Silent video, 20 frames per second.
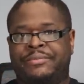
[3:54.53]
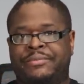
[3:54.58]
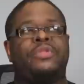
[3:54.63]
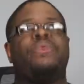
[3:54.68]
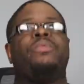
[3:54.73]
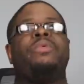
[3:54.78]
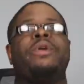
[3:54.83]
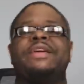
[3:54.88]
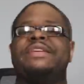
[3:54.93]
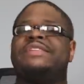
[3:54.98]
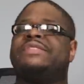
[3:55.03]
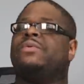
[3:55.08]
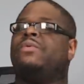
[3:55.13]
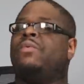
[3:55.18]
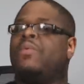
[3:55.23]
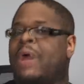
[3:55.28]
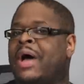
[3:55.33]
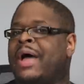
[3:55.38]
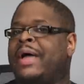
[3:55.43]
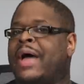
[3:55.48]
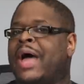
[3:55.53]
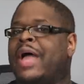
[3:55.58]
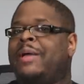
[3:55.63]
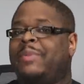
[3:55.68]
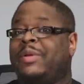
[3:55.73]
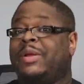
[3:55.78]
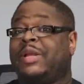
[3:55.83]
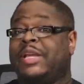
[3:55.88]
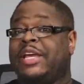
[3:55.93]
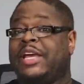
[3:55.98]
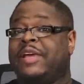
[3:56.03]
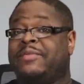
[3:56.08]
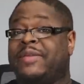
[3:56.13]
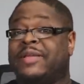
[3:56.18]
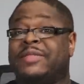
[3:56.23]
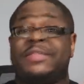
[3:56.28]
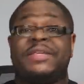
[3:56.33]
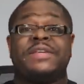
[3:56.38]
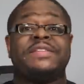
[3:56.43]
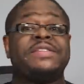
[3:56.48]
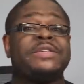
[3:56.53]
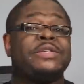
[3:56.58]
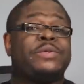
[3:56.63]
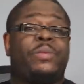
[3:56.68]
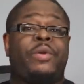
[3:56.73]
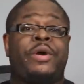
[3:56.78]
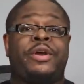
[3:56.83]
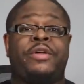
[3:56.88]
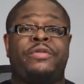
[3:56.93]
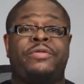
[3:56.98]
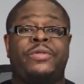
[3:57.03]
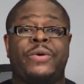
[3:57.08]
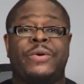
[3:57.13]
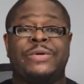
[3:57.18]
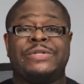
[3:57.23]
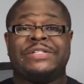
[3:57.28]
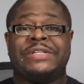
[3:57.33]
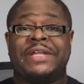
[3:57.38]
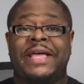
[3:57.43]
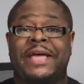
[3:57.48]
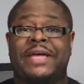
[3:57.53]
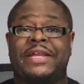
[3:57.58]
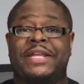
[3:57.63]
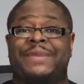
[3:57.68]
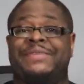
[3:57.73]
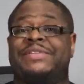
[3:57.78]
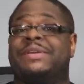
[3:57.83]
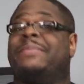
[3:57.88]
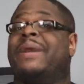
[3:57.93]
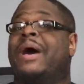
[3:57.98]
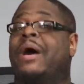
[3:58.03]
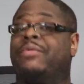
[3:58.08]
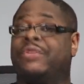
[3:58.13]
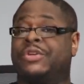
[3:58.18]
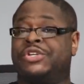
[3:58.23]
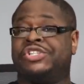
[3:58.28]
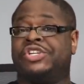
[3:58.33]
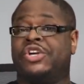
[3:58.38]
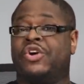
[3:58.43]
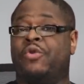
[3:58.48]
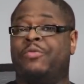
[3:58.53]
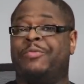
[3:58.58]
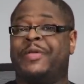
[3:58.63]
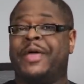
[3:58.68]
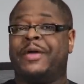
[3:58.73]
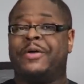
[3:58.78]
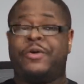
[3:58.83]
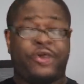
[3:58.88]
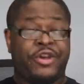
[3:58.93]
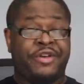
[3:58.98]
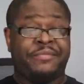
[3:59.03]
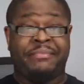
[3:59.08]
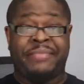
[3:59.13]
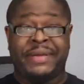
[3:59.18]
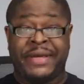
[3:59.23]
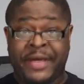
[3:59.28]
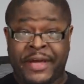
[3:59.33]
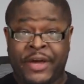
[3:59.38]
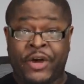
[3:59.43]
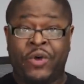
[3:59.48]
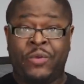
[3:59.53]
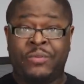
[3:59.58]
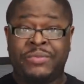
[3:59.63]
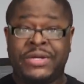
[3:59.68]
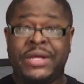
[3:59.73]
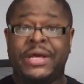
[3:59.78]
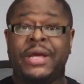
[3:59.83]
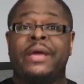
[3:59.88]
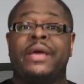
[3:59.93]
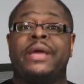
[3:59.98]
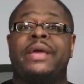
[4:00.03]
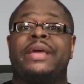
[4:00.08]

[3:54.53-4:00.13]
The reason why I believe that this is one of those negatives about the show that couldn't be helped